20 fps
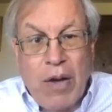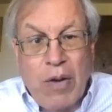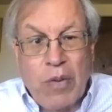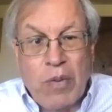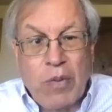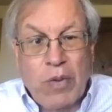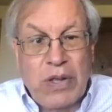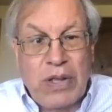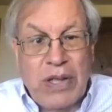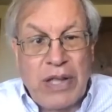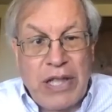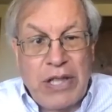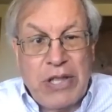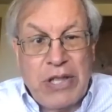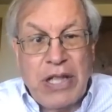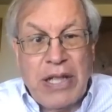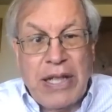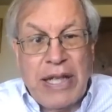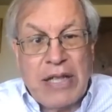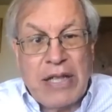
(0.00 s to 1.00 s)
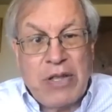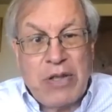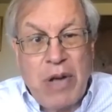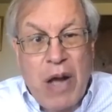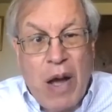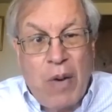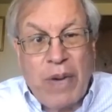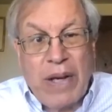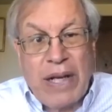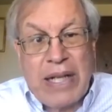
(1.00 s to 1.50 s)
religion gets
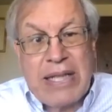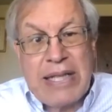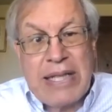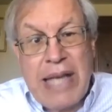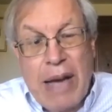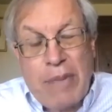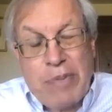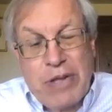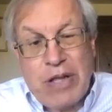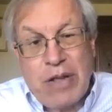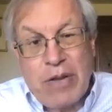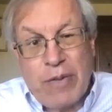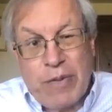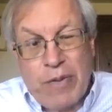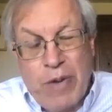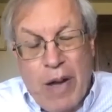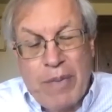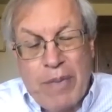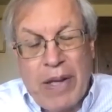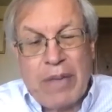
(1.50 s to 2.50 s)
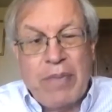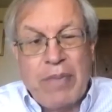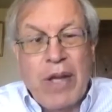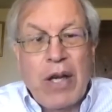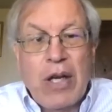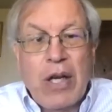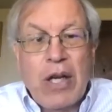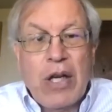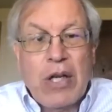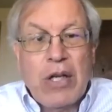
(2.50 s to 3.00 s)
no exception from it.
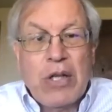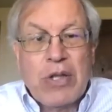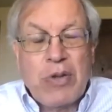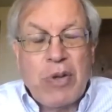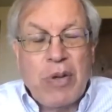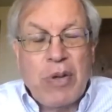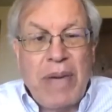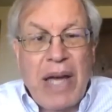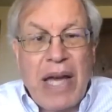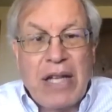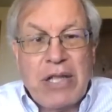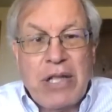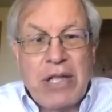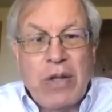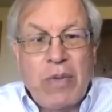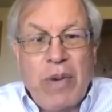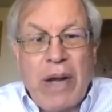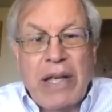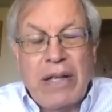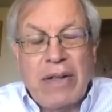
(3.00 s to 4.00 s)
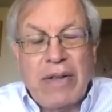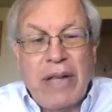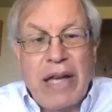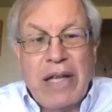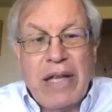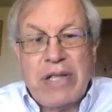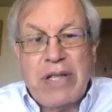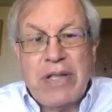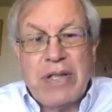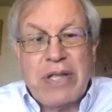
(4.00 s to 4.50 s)
So imagine the
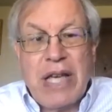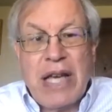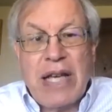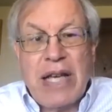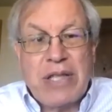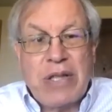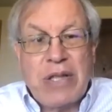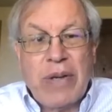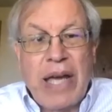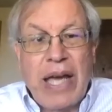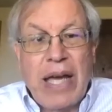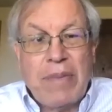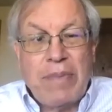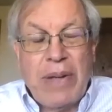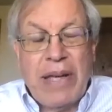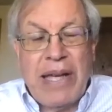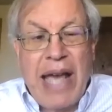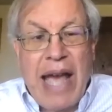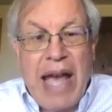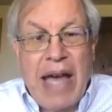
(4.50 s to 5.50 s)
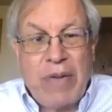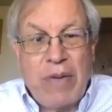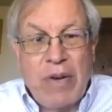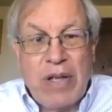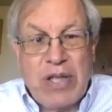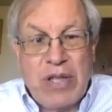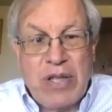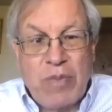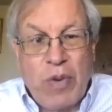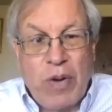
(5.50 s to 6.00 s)
regulation says there can't be
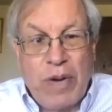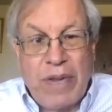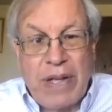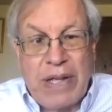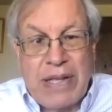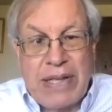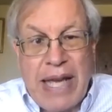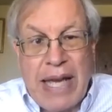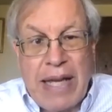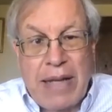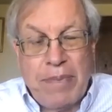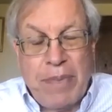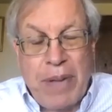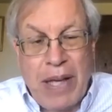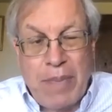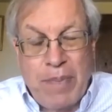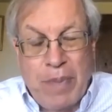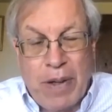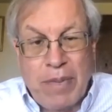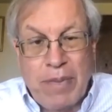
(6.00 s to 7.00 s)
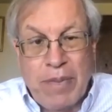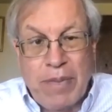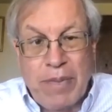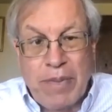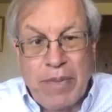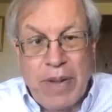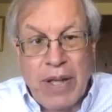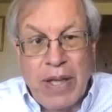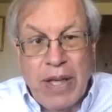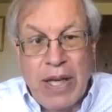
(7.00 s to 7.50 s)
gatherings of more than 10 people.
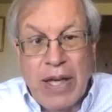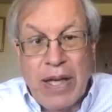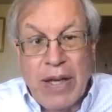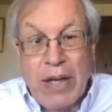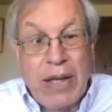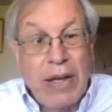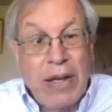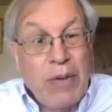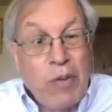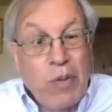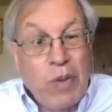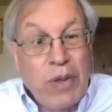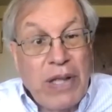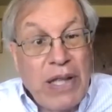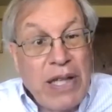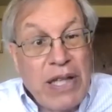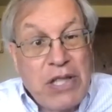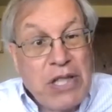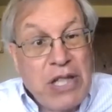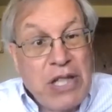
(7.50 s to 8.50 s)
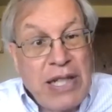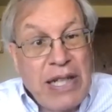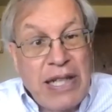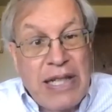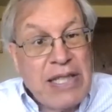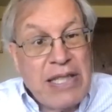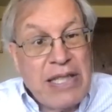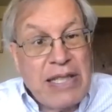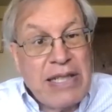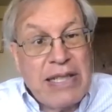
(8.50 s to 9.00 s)
Religion
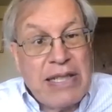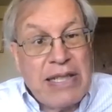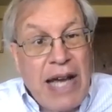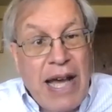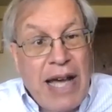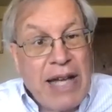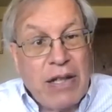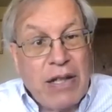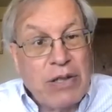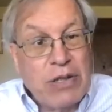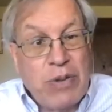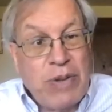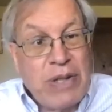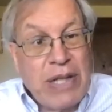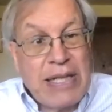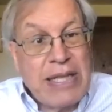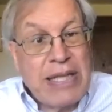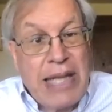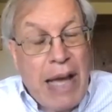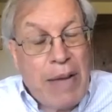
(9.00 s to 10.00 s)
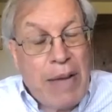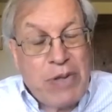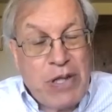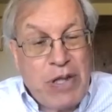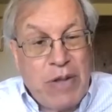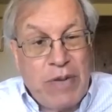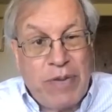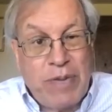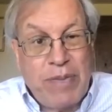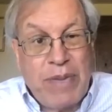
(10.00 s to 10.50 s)
isn't entitled to an
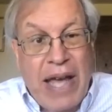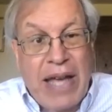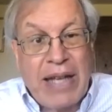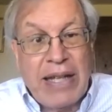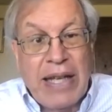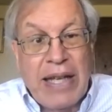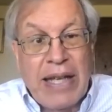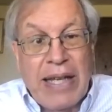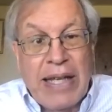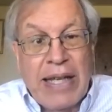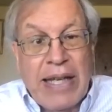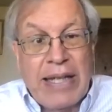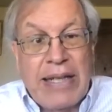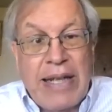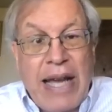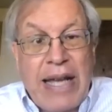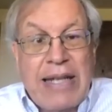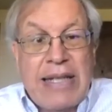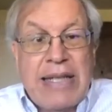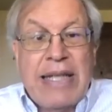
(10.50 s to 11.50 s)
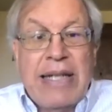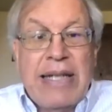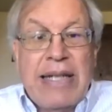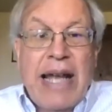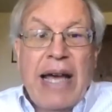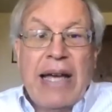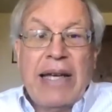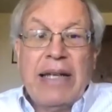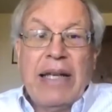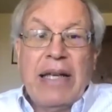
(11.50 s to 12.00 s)
exception from that. In
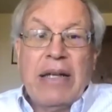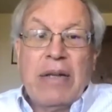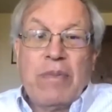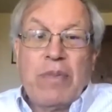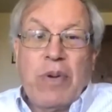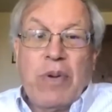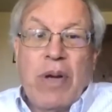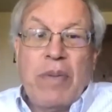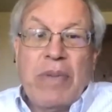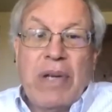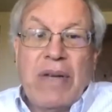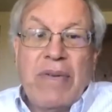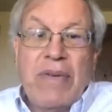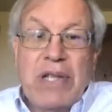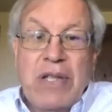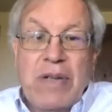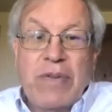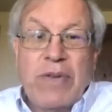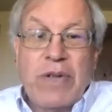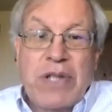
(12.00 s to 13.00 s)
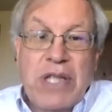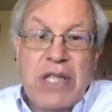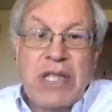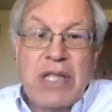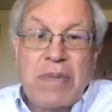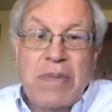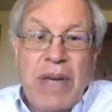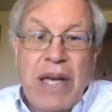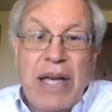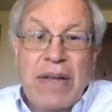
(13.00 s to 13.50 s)
1990, in Employment Division versus
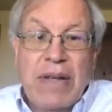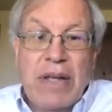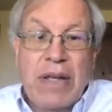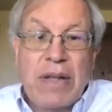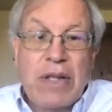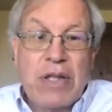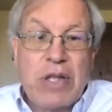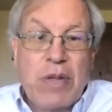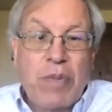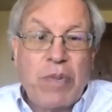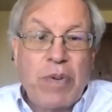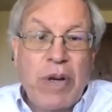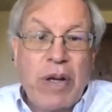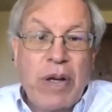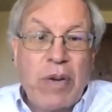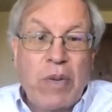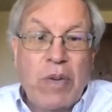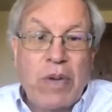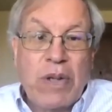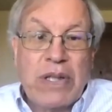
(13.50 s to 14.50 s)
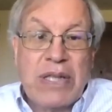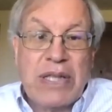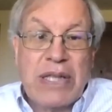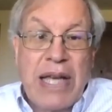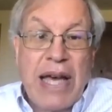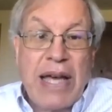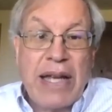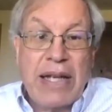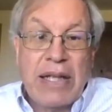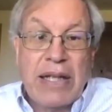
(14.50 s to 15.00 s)
Smith, the Supreme Court
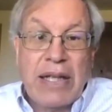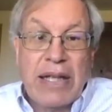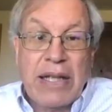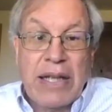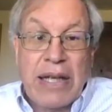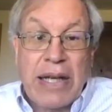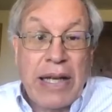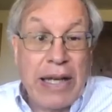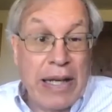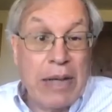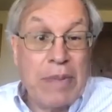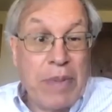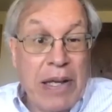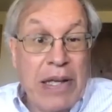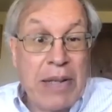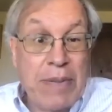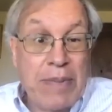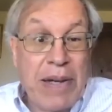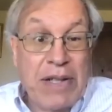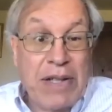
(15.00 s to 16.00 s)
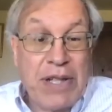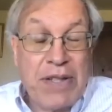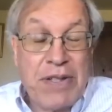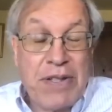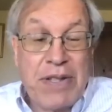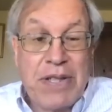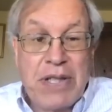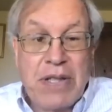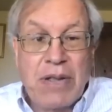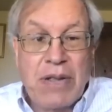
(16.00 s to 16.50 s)
said, in an opinion by
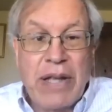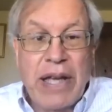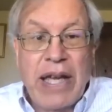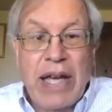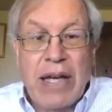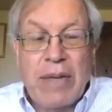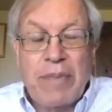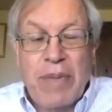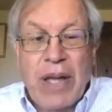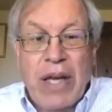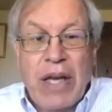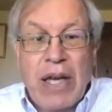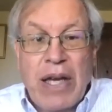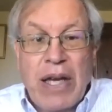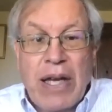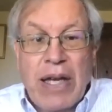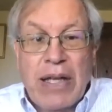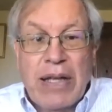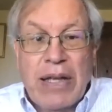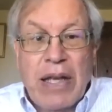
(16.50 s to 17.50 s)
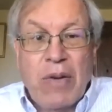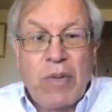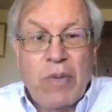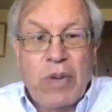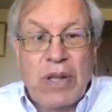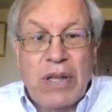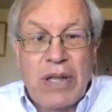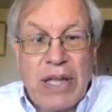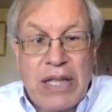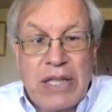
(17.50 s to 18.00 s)
Justice Scalia, that
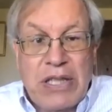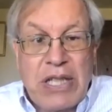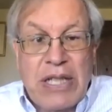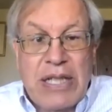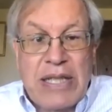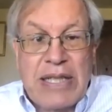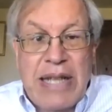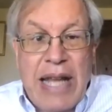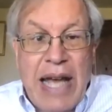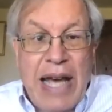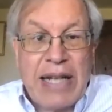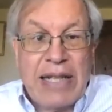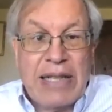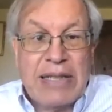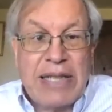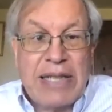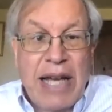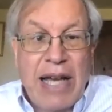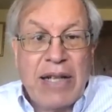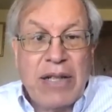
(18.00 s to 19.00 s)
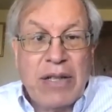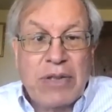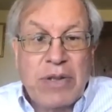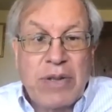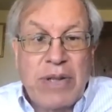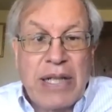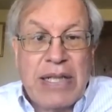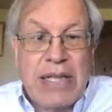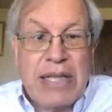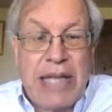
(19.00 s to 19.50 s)
religion is not entitled to
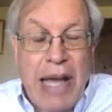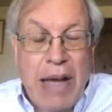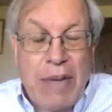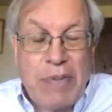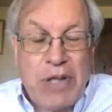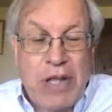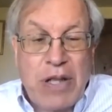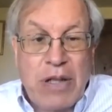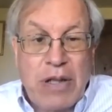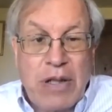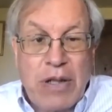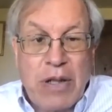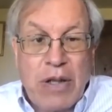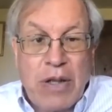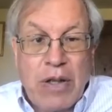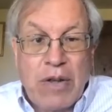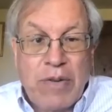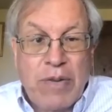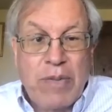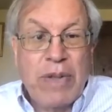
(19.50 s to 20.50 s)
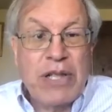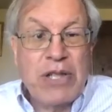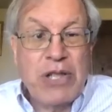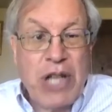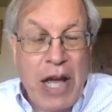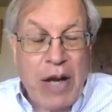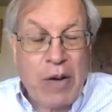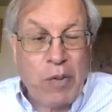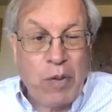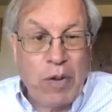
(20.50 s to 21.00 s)
an exception from a
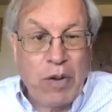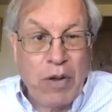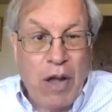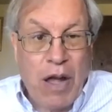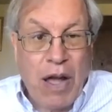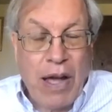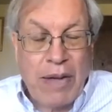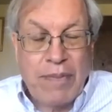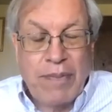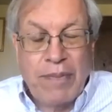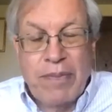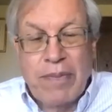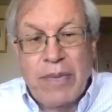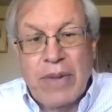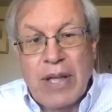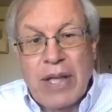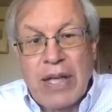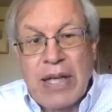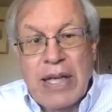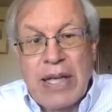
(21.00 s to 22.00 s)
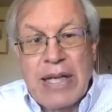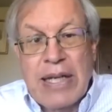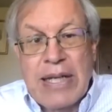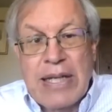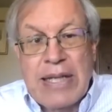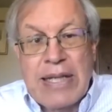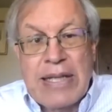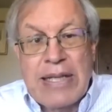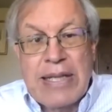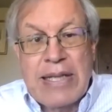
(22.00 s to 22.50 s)
general law.
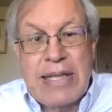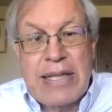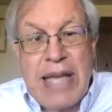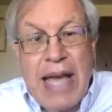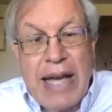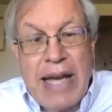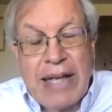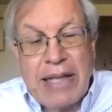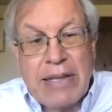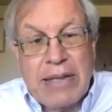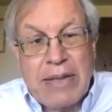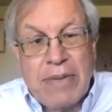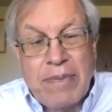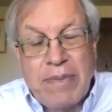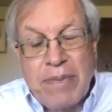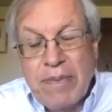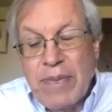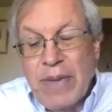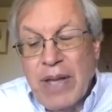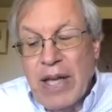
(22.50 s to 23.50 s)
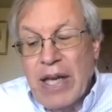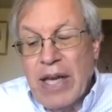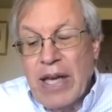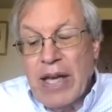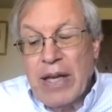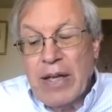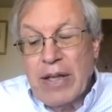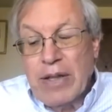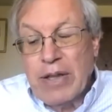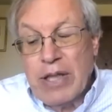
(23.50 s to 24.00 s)
Second,
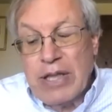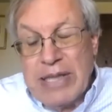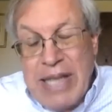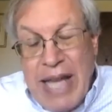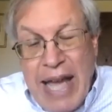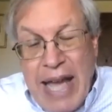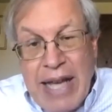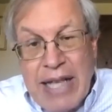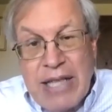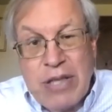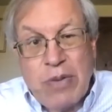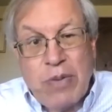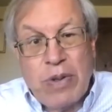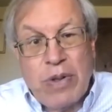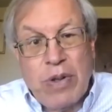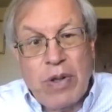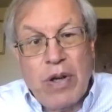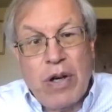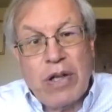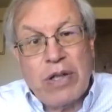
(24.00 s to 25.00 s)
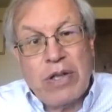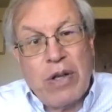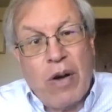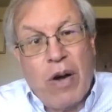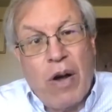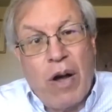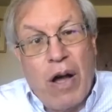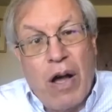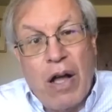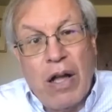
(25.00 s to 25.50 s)
the test with regard to
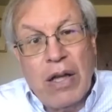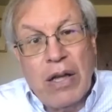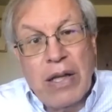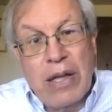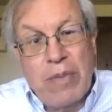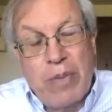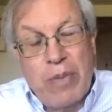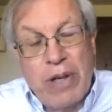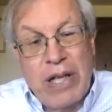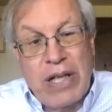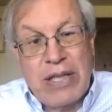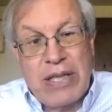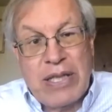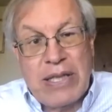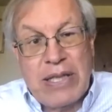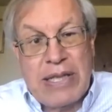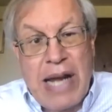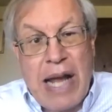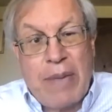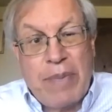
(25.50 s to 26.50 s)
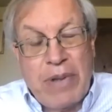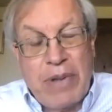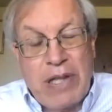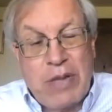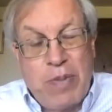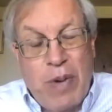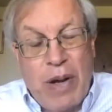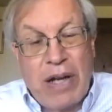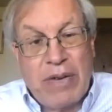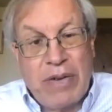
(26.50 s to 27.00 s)
all liberties in stopping the
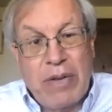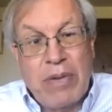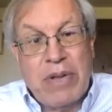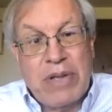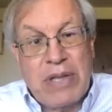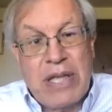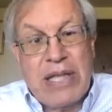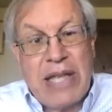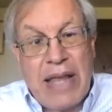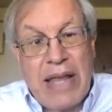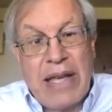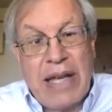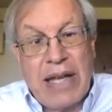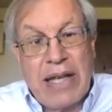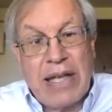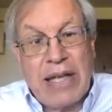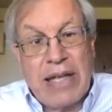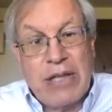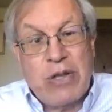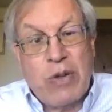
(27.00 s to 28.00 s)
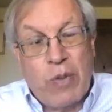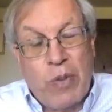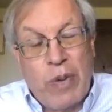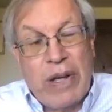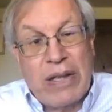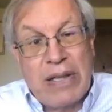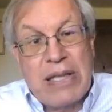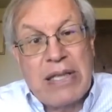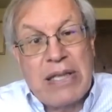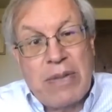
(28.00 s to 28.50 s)
spread of communicable disease, I think, is a
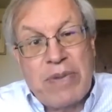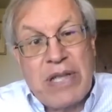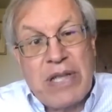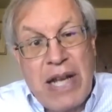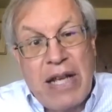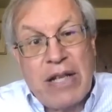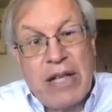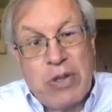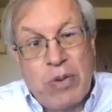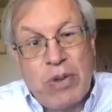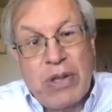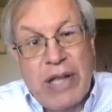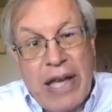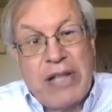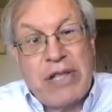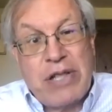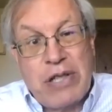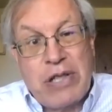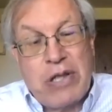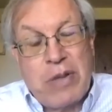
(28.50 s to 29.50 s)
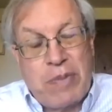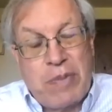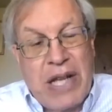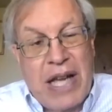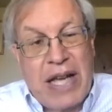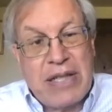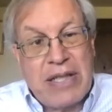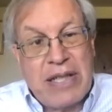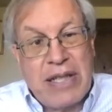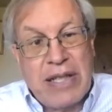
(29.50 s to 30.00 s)
real and substantial relationship
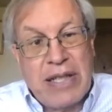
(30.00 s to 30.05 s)
test,